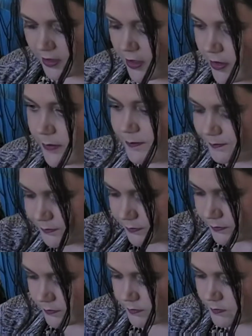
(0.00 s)
Alright.
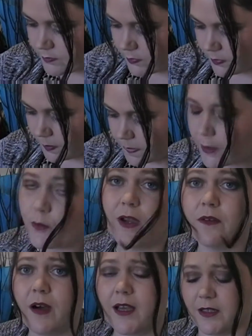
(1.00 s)
Wet
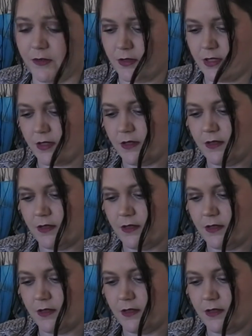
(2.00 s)
n Wild.